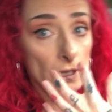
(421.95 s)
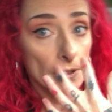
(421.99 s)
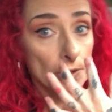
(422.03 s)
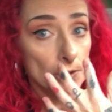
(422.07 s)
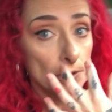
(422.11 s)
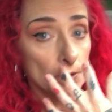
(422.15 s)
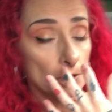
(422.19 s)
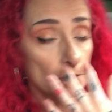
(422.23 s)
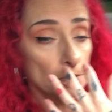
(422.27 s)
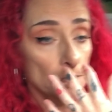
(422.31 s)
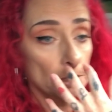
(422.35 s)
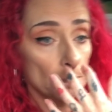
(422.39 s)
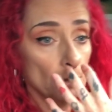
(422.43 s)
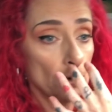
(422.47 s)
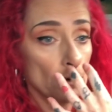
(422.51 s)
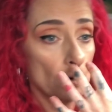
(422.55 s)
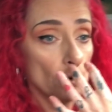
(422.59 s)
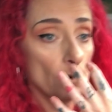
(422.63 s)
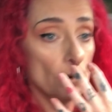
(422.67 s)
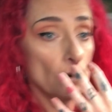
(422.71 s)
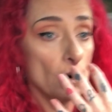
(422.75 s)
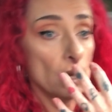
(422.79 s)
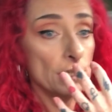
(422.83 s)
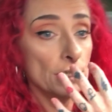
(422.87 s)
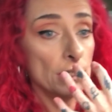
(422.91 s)
these two
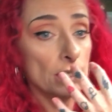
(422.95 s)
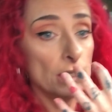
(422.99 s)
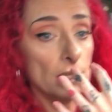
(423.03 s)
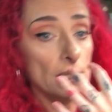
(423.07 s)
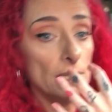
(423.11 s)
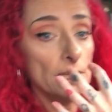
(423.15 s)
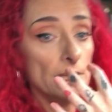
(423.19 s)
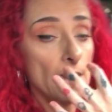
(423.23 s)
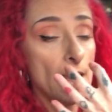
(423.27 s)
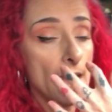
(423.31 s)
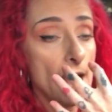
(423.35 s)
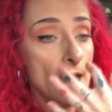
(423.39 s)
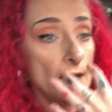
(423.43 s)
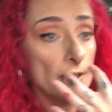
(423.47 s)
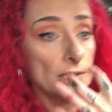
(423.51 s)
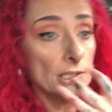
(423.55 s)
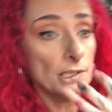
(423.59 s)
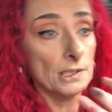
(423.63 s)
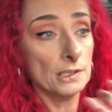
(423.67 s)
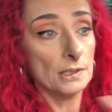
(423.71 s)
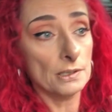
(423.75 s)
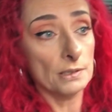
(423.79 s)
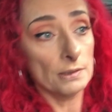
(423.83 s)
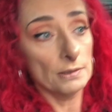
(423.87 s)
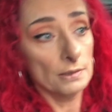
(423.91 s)
crusty
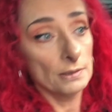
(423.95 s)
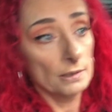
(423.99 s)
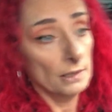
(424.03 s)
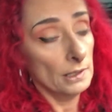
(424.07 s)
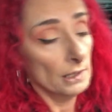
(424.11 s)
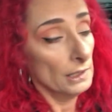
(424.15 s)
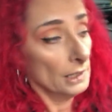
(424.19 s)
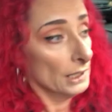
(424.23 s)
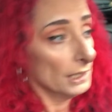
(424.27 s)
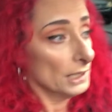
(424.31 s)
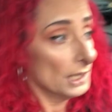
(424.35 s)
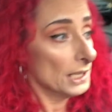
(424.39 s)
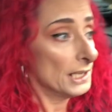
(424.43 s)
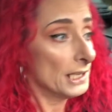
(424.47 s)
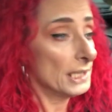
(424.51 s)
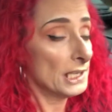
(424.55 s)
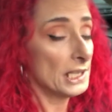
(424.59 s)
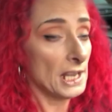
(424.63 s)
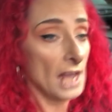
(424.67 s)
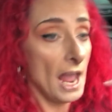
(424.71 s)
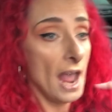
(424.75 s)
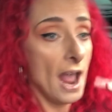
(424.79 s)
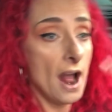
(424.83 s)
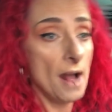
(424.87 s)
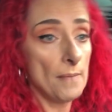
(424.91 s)
ass
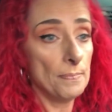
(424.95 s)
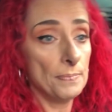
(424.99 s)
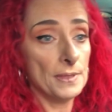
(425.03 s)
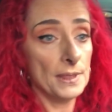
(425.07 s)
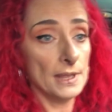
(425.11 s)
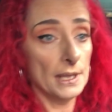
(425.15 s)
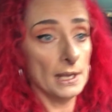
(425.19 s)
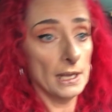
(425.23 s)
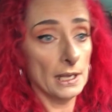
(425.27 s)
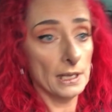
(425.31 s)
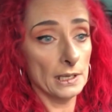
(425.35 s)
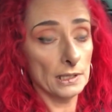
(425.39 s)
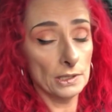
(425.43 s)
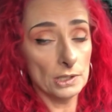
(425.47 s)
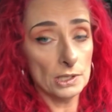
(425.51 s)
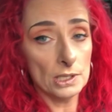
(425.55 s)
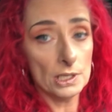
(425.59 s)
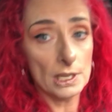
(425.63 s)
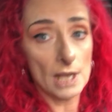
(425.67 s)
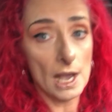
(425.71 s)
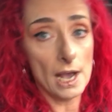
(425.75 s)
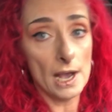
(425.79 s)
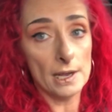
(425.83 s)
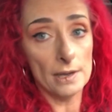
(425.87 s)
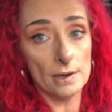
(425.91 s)
scab
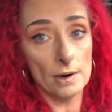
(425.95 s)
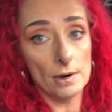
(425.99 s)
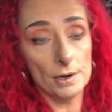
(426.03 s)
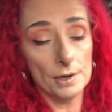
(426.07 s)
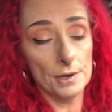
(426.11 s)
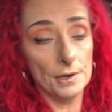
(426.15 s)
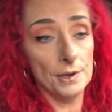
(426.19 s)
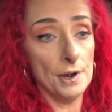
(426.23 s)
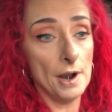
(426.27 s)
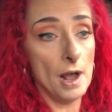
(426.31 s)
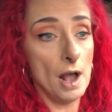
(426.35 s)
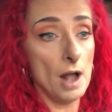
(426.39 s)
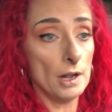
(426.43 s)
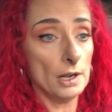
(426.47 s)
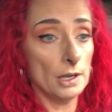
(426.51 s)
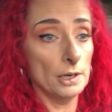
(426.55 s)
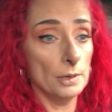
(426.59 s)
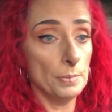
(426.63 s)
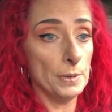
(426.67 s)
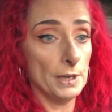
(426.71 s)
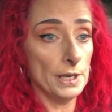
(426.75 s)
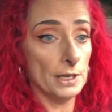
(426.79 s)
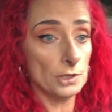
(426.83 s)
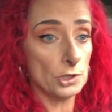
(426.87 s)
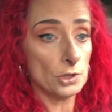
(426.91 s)
things that are not going
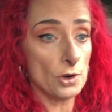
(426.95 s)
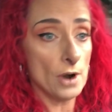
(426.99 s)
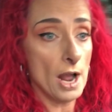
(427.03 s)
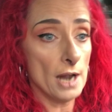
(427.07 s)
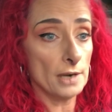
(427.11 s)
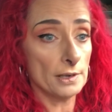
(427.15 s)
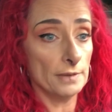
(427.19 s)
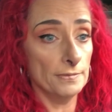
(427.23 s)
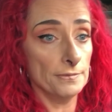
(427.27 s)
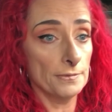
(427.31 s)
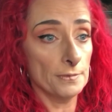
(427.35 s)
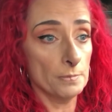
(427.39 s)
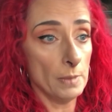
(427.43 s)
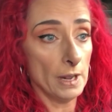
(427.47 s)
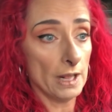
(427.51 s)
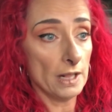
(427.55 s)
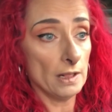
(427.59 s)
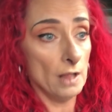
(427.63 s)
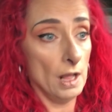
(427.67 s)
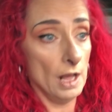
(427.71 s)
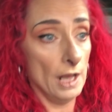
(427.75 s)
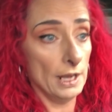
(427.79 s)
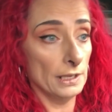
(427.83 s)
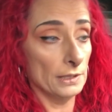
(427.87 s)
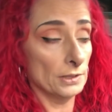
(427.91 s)
to be attractive for my
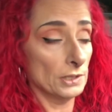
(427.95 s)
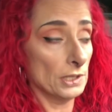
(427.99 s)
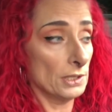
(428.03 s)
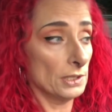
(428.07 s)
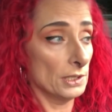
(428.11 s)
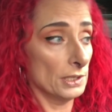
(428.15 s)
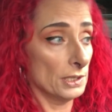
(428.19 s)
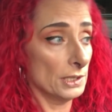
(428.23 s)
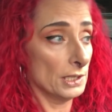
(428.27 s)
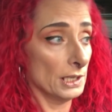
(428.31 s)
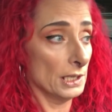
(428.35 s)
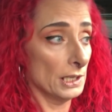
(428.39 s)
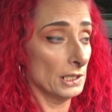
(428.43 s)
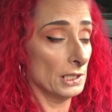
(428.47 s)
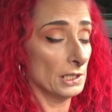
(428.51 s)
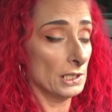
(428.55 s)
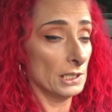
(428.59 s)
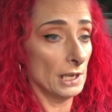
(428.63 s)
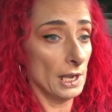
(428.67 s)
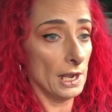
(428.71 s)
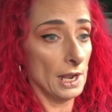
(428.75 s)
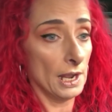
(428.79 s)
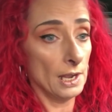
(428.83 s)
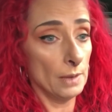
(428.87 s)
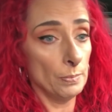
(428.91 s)
clients to see
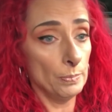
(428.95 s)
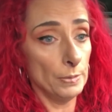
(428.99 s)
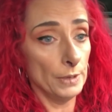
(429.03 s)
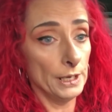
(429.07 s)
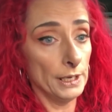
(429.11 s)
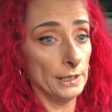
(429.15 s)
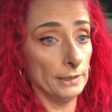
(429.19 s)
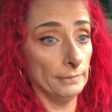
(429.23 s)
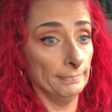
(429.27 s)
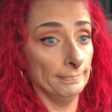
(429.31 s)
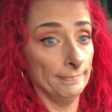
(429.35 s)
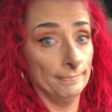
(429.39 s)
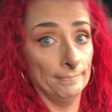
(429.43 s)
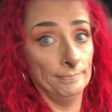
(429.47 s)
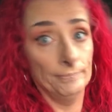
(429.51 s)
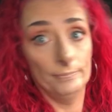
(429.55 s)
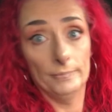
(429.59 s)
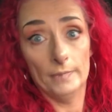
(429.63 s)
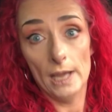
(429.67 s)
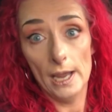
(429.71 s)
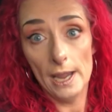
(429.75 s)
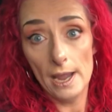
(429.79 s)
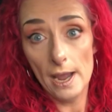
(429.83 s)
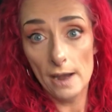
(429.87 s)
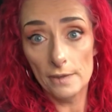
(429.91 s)
today, but
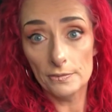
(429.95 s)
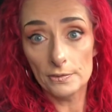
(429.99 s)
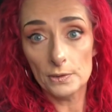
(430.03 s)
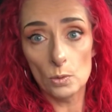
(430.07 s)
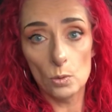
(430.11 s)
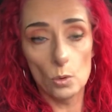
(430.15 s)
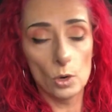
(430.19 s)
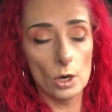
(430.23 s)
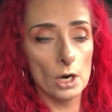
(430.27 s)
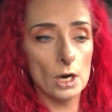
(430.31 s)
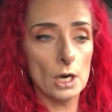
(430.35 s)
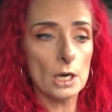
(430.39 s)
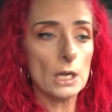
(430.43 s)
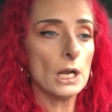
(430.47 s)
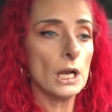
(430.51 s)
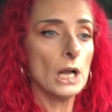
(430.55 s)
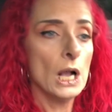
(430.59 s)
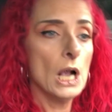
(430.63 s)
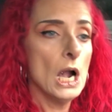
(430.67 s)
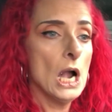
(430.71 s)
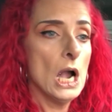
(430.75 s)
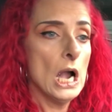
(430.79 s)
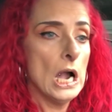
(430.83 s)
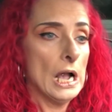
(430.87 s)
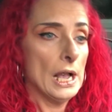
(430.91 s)
I have to work.
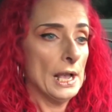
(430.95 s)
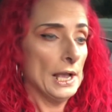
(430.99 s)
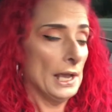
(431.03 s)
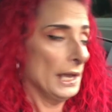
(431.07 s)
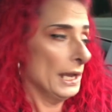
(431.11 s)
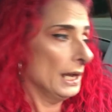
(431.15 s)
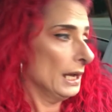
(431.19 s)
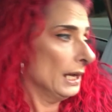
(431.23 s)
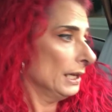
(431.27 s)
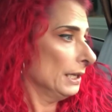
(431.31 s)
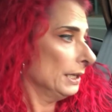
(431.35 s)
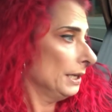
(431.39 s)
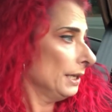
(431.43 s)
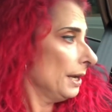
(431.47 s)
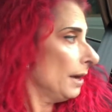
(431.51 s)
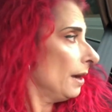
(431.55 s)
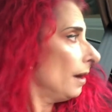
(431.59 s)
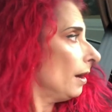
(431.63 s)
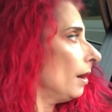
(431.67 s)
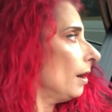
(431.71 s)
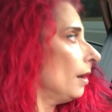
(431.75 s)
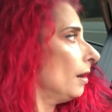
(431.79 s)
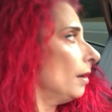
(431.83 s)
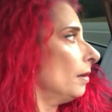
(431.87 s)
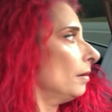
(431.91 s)
And
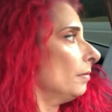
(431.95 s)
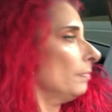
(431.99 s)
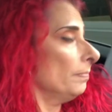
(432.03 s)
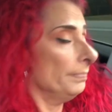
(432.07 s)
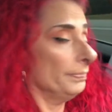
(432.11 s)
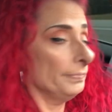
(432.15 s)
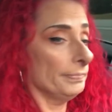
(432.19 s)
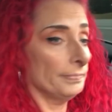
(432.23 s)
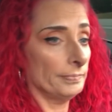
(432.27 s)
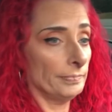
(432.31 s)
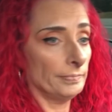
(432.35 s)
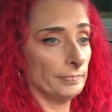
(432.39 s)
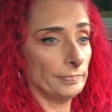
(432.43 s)
um,